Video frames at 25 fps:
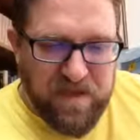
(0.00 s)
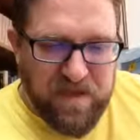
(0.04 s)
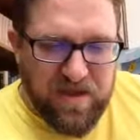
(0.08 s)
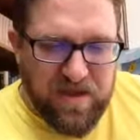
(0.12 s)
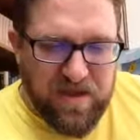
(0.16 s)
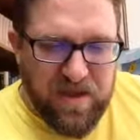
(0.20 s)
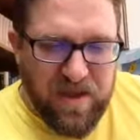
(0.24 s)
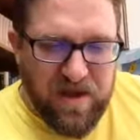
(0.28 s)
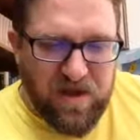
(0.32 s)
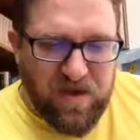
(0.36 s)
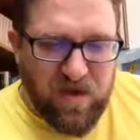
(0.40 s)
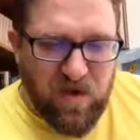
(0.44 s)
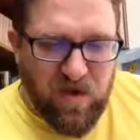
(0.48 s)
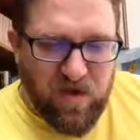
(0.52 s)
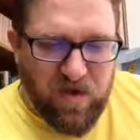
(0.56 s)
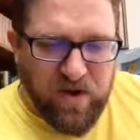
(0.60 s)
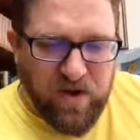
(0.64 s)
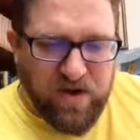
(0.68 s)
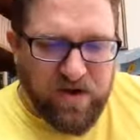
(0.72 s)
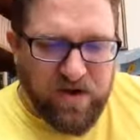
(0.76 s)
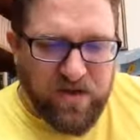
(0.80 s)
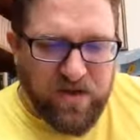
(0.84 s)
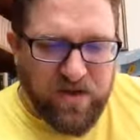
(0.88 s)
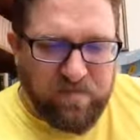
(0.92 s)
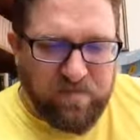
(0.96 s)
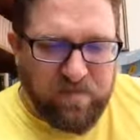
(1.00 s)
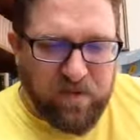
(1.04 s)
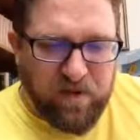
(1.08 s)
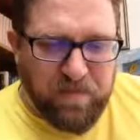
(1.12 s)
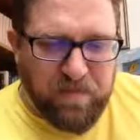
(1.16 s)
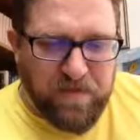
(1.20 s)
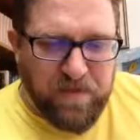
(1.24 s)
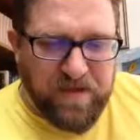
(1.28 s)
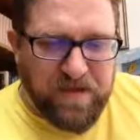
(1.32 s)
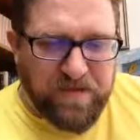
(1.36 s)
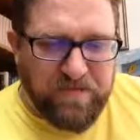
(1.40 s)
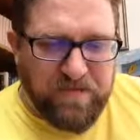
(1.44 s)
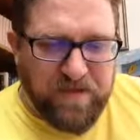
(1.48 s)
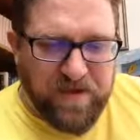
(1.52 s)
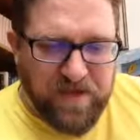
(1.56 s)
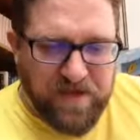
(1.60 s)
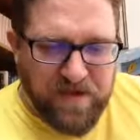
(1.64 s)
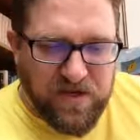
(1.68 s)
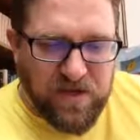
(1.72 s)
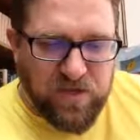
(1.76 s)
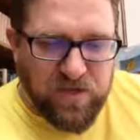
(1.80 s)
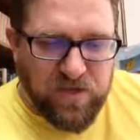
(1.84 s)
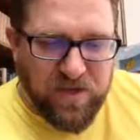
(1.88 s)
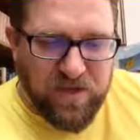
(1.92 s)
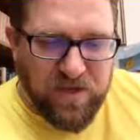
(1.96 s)
According to the purpose of
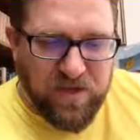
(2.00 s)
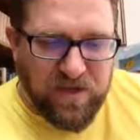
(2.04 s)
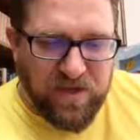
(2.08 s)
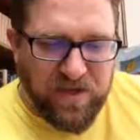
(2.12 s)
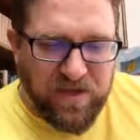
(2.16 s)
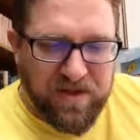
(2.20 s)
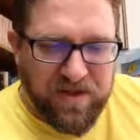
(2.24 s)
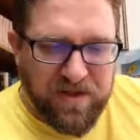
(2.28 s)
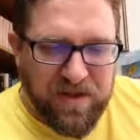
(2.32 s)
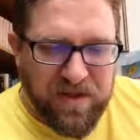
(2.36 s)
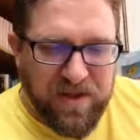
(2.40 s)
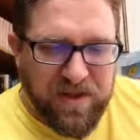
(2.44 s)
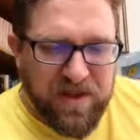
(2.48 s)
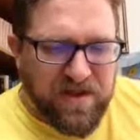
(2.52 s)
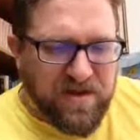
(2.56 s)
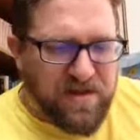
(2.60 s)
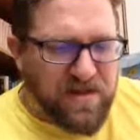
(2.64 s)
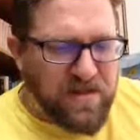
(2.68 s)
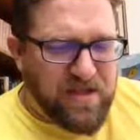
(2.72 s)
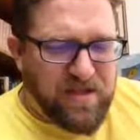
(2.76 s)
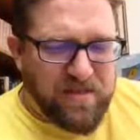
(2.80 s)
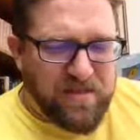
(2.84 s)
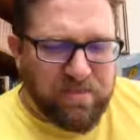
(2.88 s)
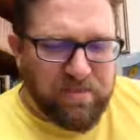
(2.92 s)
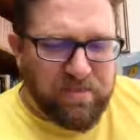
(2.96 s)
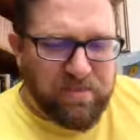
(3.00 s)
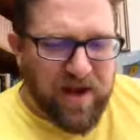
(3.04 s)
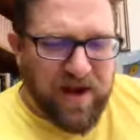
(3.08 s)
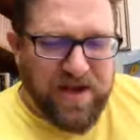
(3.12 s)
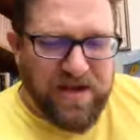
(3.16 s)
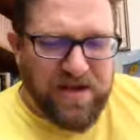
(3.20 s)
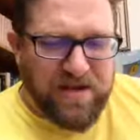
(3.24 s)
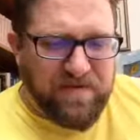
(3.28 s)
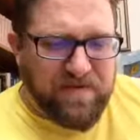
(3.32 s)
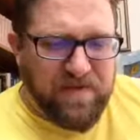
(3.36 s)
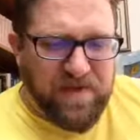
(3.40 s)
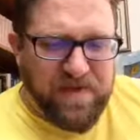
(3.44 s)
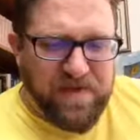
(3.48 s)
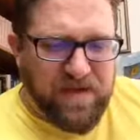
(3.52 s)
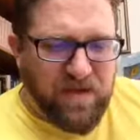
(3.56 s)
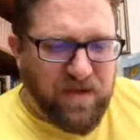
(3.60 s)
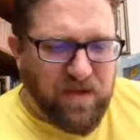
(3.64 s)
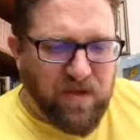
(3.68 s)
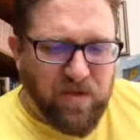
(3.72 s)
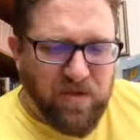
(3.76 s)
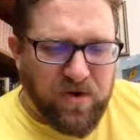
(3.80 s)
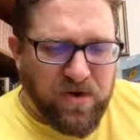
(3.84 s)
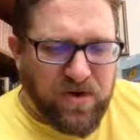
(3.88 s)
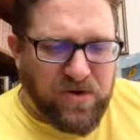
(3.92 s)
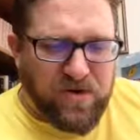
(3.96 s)
His will, to the praise of his
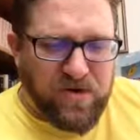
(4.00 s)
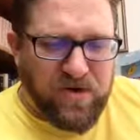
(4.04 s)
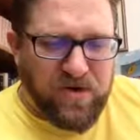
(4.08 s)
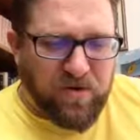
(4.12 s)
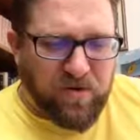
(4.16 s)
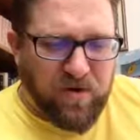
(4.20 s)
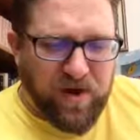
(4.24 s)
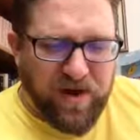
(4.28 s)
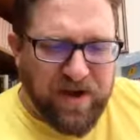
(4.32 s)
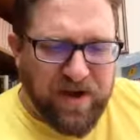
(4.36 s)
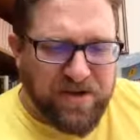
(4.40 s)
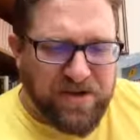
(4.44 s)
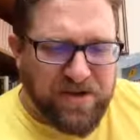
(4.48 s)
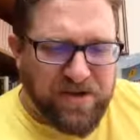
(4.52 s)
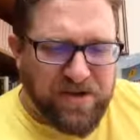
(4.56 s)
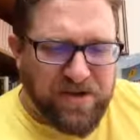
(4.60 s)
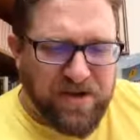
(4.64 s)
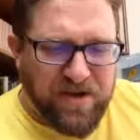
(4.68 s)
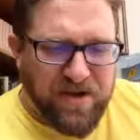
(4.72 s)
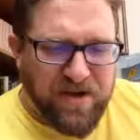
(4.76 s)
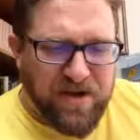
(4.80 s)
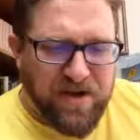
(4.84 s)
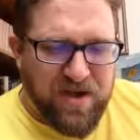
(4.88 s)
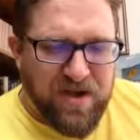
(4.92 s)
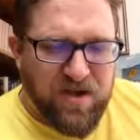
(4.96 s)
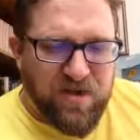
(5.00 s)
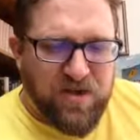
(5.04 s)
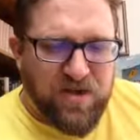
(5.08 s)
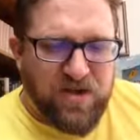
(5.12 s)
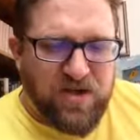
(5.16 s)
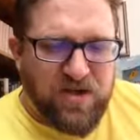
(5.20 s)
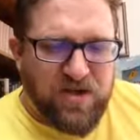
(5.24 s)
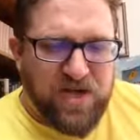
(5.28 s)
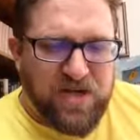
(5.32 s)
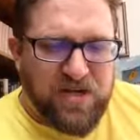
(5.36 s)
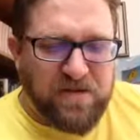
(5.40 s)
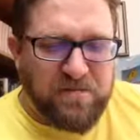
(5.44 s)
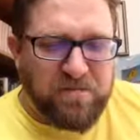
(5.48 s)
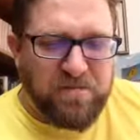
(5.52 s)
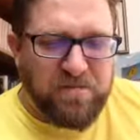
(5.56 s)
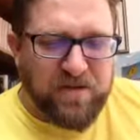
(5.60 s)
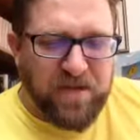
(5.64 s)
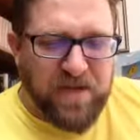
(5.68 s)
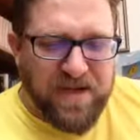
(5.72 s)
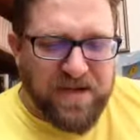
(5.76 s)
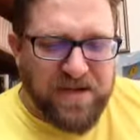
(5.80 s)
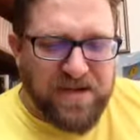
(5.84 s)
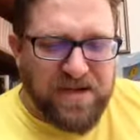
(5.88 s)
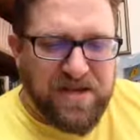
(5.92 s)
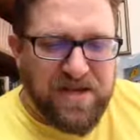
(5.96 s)
glorious grace, which he has
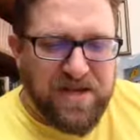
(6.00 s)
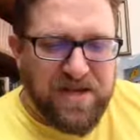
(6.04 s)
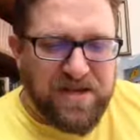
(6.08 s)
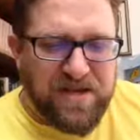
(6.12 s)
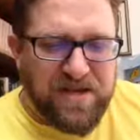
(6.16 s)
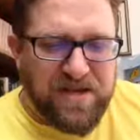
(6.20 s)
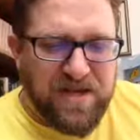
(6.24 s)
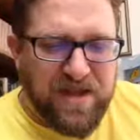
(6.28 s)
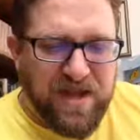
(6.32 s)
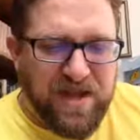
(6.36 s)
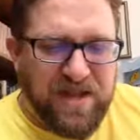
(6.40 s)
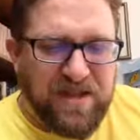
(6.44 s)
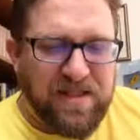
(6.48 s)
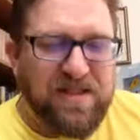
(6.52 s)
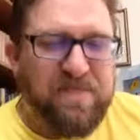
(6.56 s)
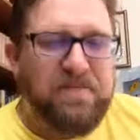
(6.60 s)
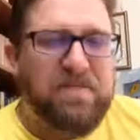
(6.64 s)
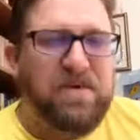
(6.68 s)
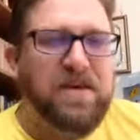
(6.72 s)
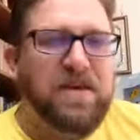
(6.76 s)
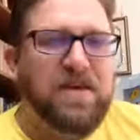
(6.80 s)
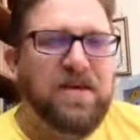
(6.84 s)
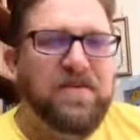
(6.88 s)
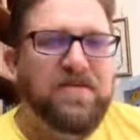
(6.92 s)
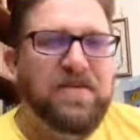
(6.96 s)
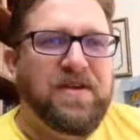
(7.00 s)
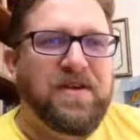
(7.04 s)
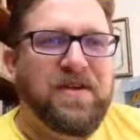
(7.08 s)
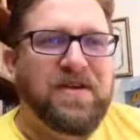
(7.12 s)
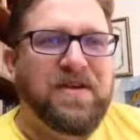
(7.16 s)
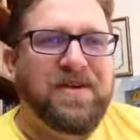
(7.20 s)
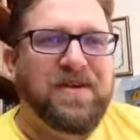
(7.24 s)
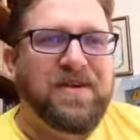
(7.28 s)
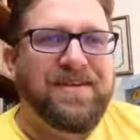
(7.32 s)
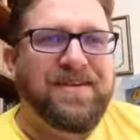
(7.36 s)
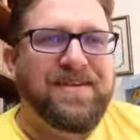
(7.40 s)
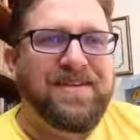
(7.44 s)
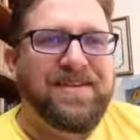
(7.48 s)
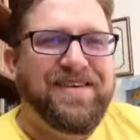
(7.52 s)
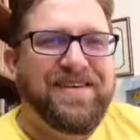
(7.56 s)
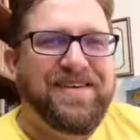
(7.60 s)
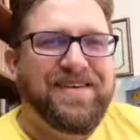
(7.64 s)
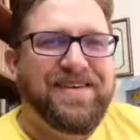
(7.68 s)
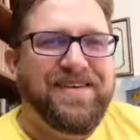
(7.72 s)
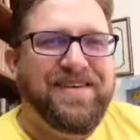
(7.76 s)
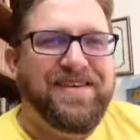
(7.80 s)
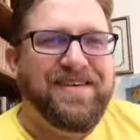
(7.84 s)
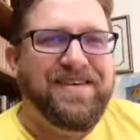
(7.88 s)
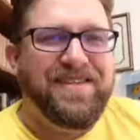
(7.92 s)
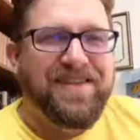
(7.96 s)
blessed us in the beloved.
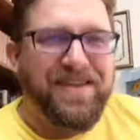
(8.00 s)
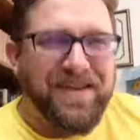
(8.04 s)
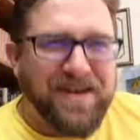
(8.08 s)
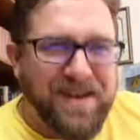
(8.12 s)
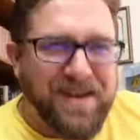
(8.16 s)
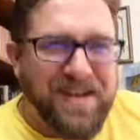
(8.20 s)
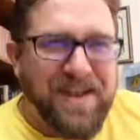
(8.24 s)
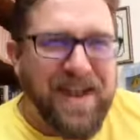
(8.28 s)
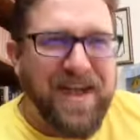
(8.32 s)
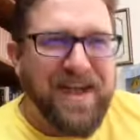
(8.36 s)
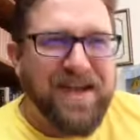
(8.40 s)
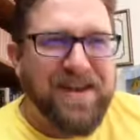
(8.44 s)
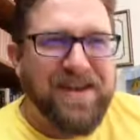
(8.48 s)
Look at that.